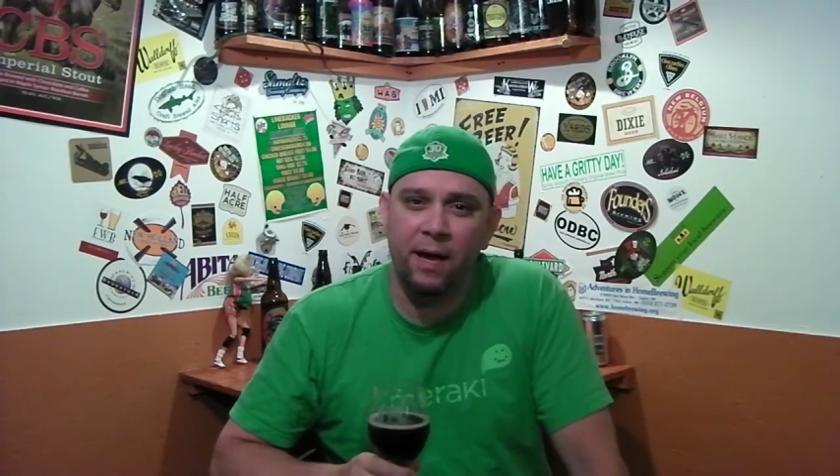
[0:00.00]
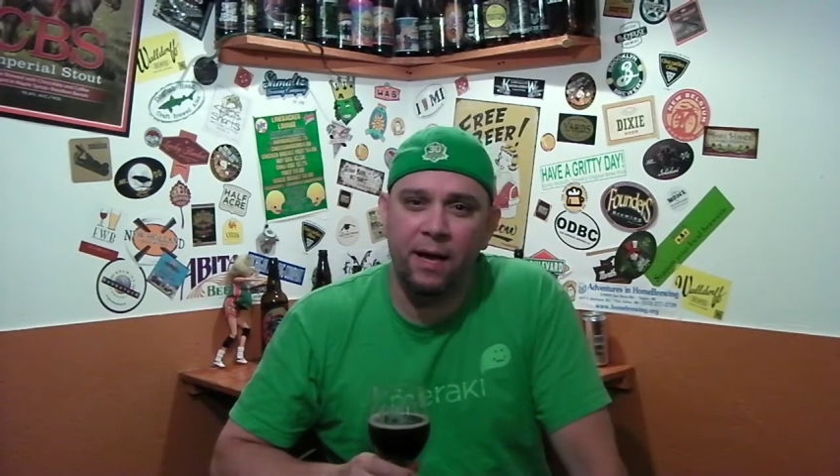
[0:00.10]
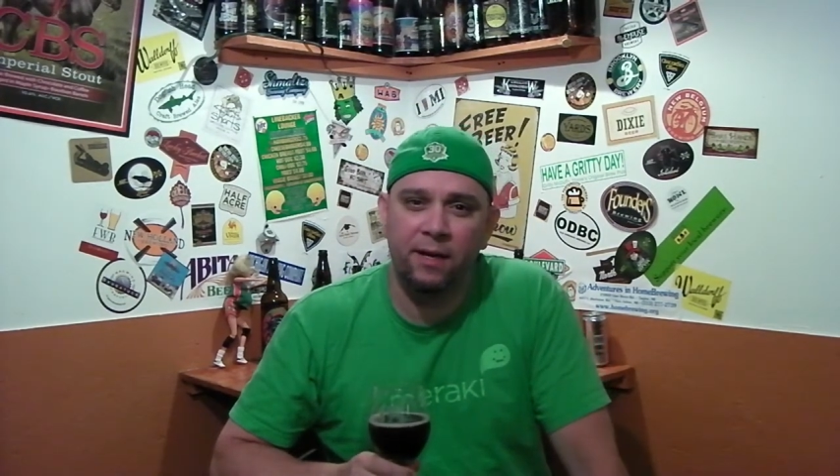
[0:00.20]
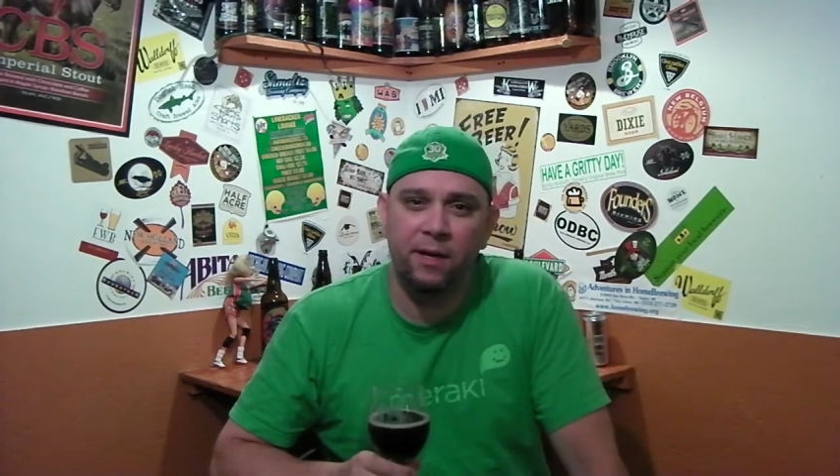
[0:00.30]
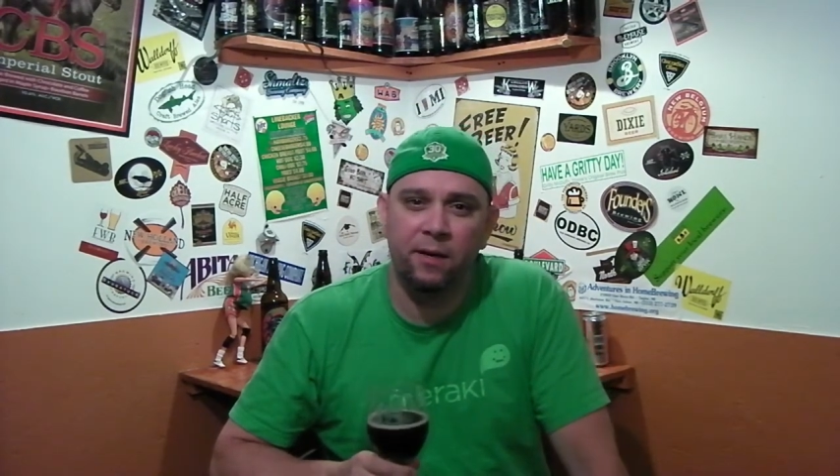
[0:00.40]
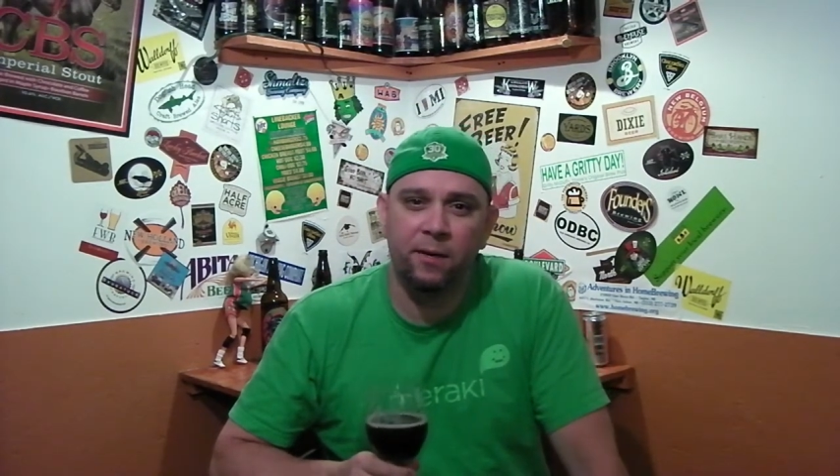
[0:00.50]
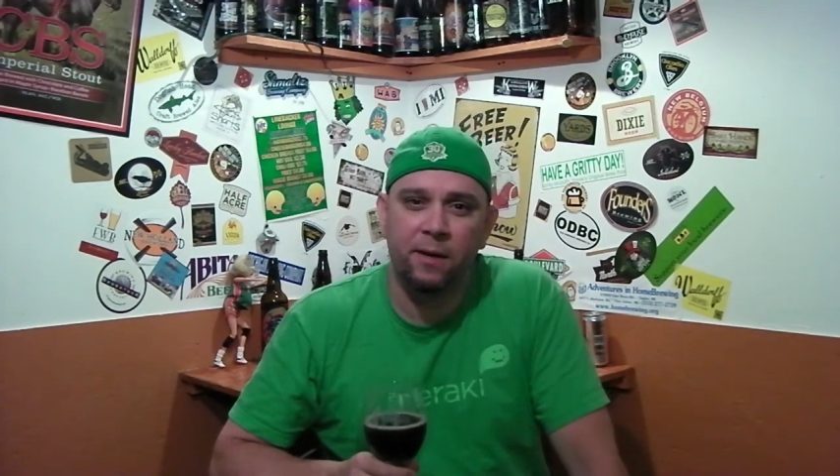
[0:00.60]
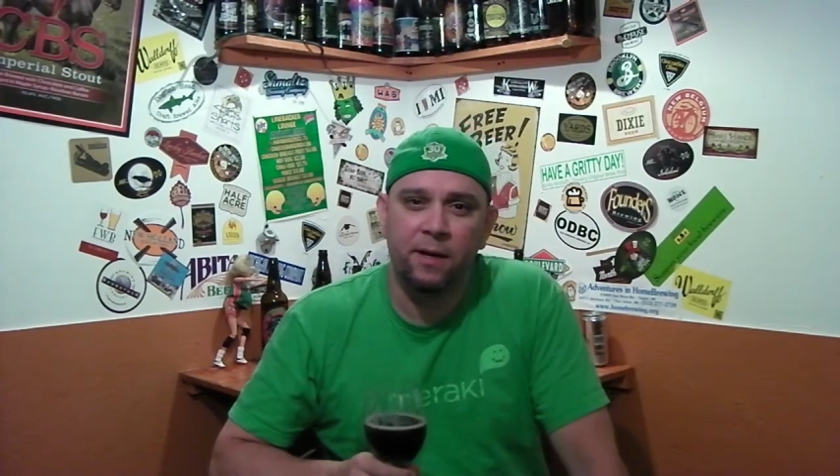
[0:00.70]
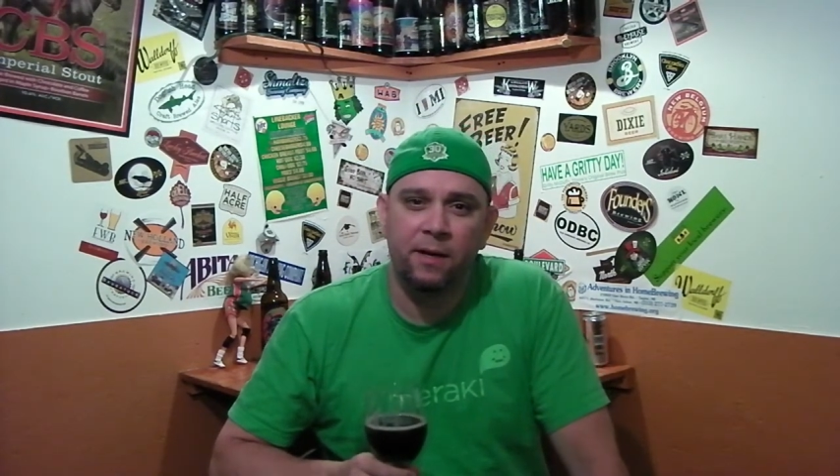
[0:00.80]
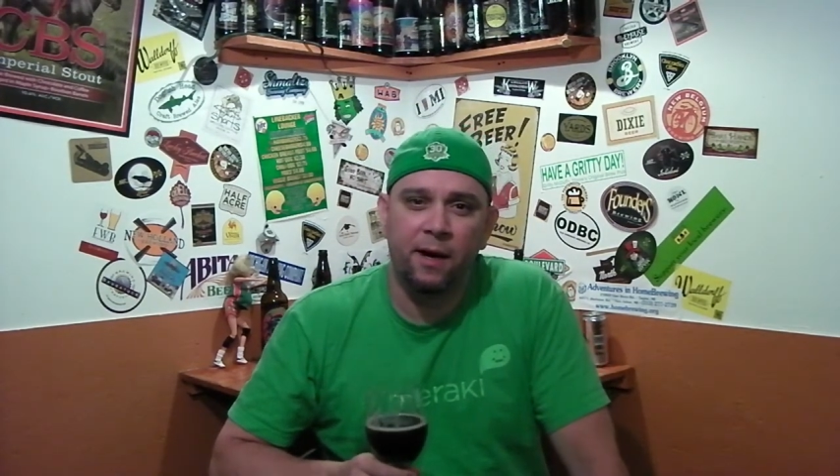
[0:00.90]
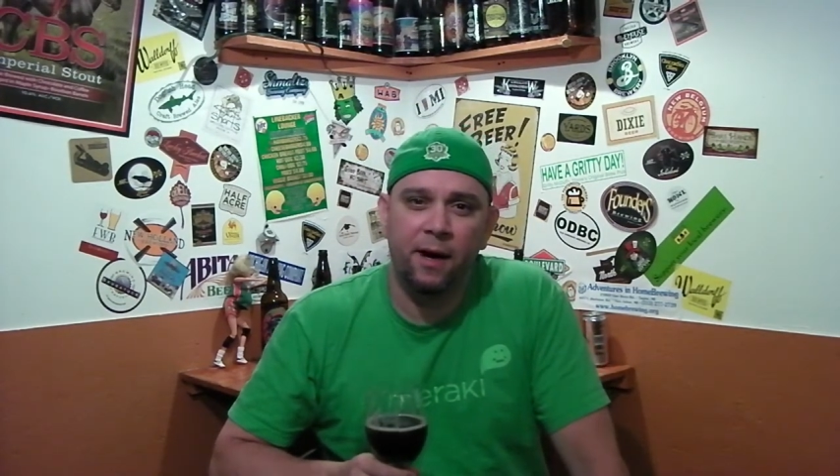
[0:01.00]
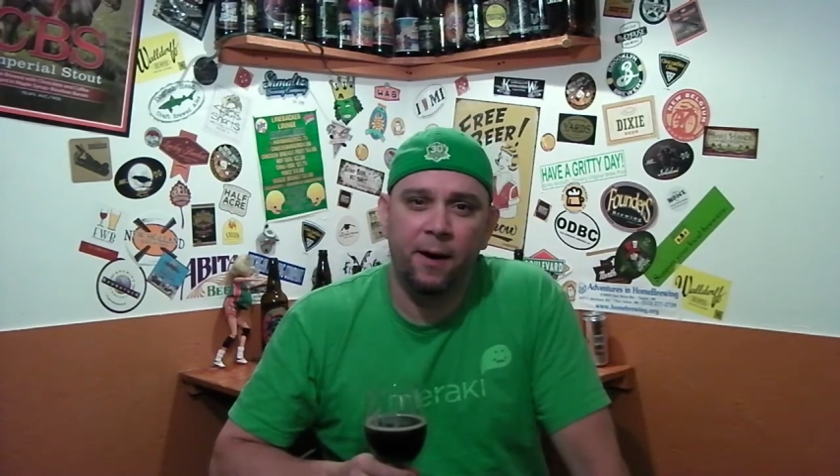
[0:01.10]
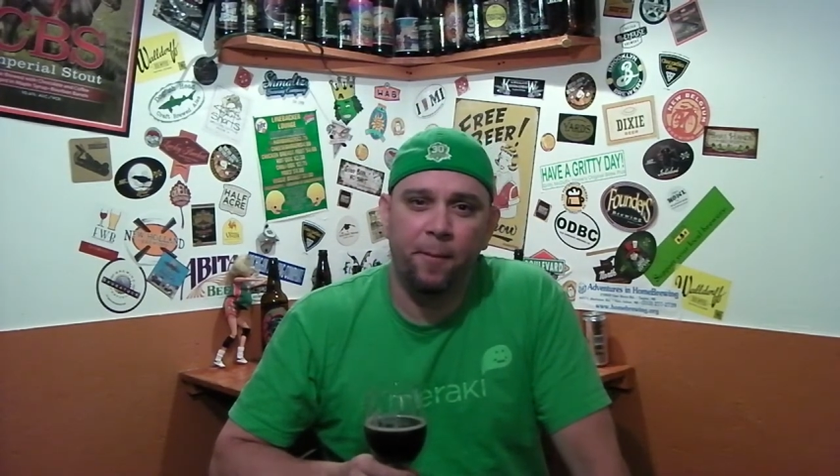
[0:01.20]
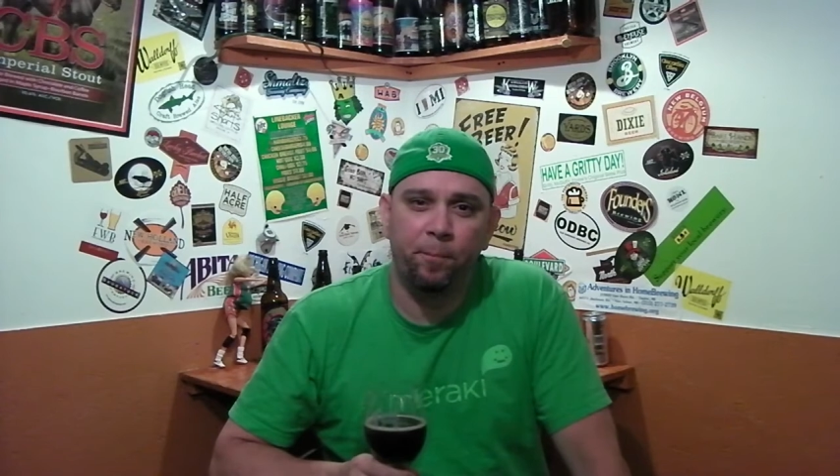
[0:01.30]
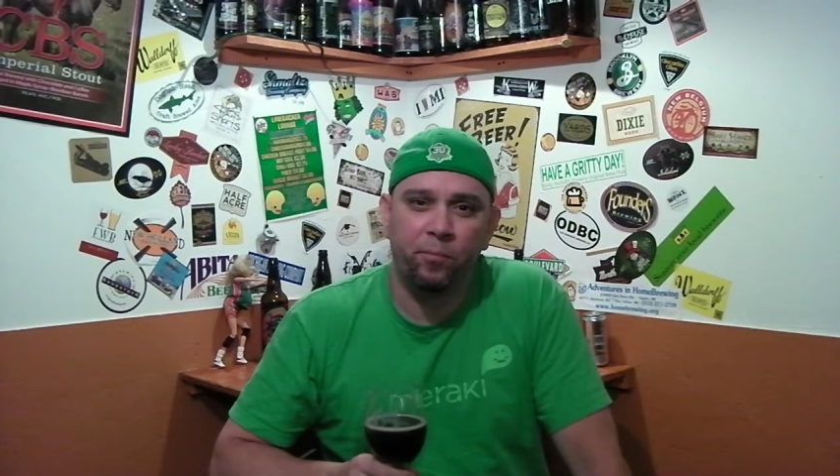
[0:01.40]
on here
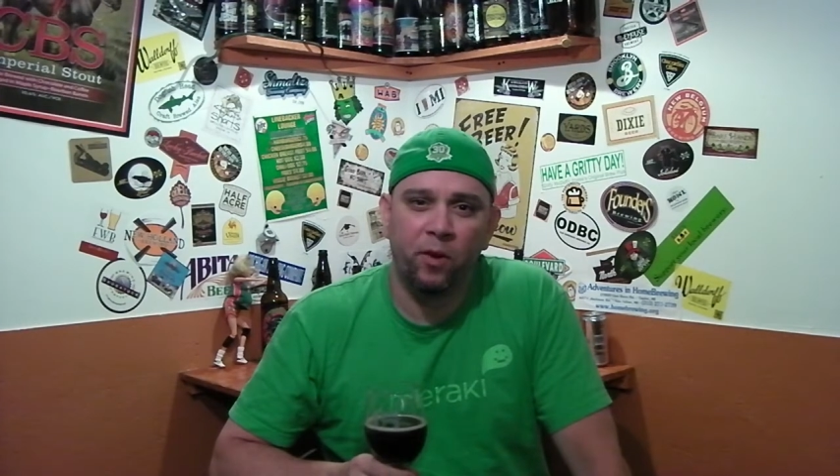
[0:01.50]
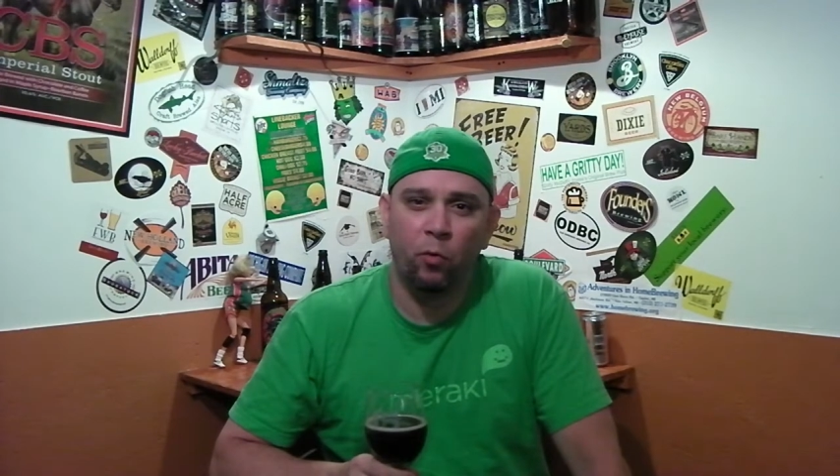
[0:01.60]
um,